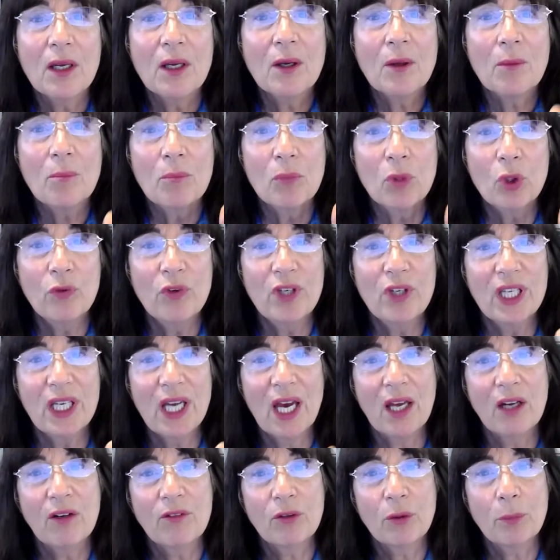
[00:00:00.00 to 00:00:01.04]
Moving
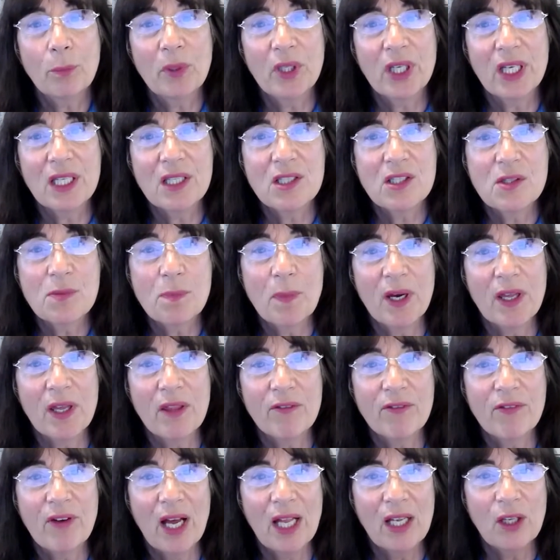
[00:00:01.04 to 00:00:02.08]
out of her place by the
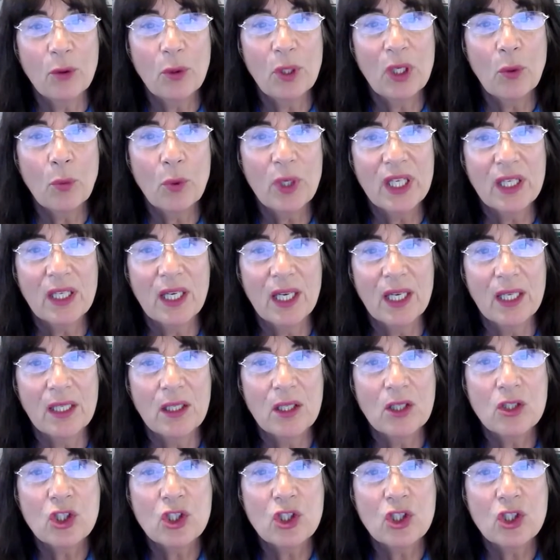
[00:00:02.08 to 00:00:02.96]
following weekend,